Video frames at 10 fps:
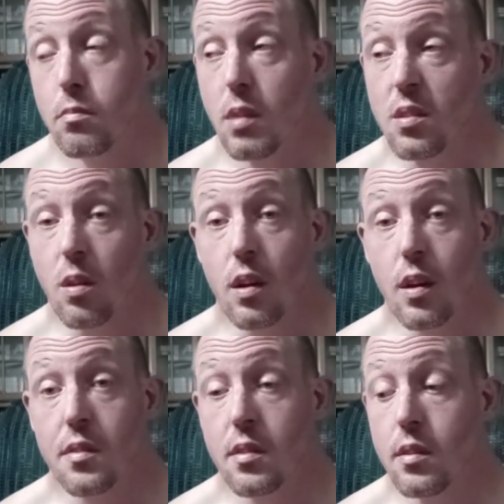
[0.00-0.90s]
That's all I
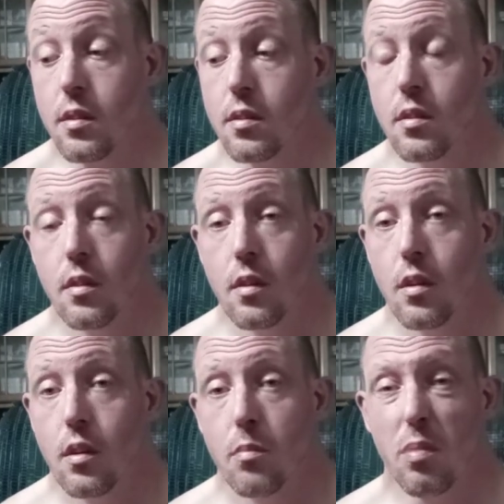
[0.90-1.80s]
gotta say.
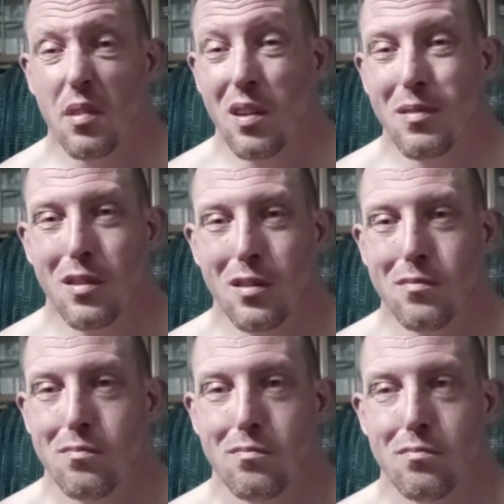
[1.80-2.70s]
But never,
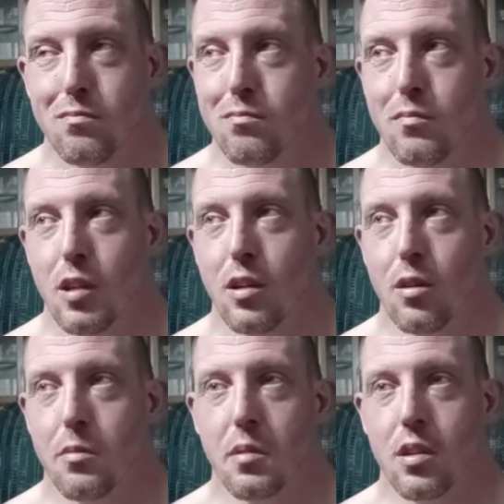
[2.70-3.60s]
you know,